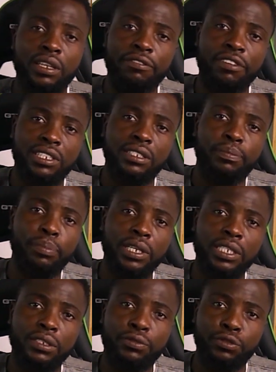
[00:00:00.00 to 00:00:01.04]
a
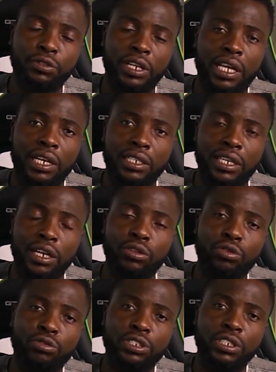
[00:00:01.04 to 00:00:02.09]
fast-paced field like
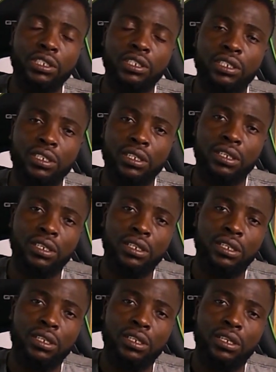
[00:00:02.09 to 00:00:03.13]
technology,
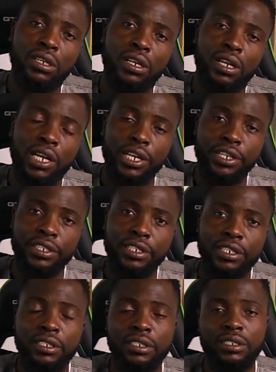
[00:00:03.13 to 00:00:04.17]

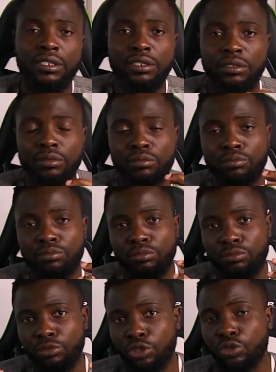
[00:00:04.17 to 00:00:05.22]
learning
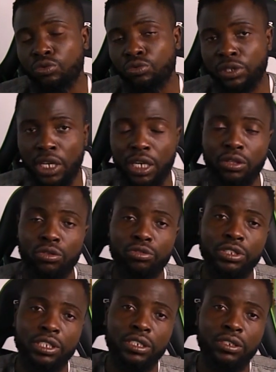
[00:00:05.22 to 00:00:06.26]
new
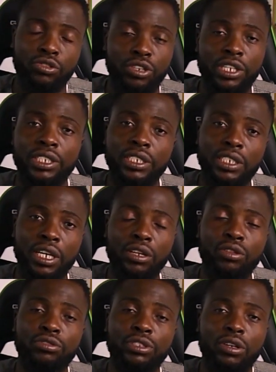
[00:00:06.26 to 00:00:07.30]
technology, trending
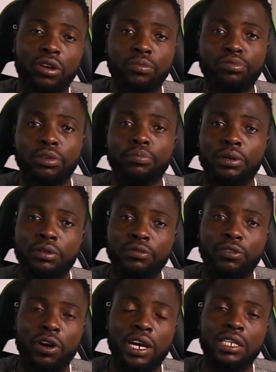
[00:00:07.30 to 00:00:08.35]
technology, or
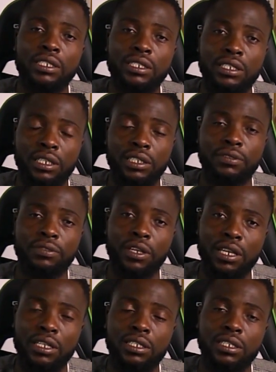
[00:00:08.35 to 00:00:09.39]
preparing for IT
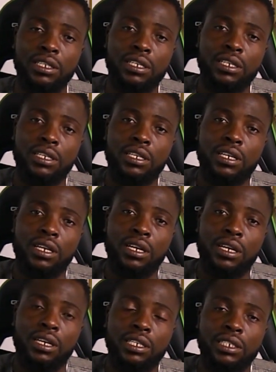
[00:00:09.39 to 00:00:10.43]
certificate
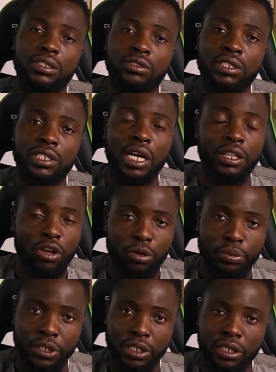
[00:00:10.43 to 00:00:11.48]
is not an
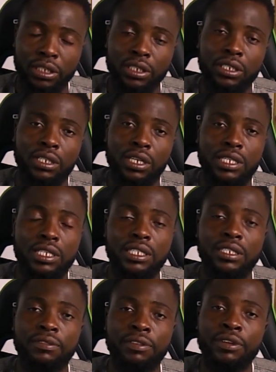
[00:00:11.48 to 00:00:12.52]
option, it
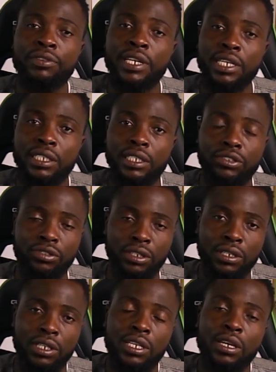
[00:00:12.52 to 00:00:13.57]
is very
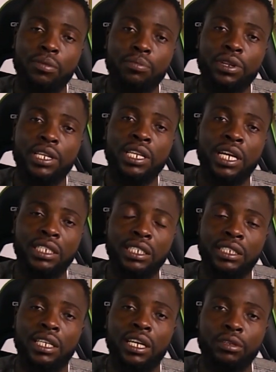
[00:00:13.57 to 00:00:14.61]
necessary. Meaning, as
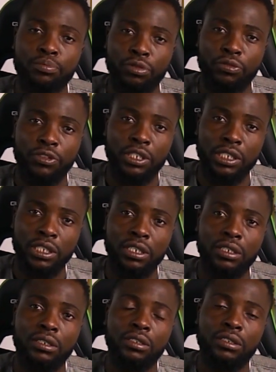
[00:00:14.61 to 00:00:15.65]
a tech
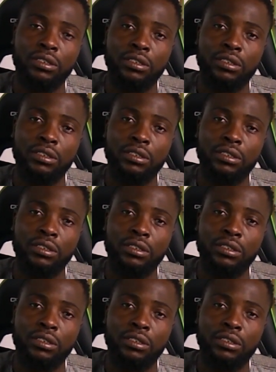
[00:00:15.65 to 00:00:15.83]
professional,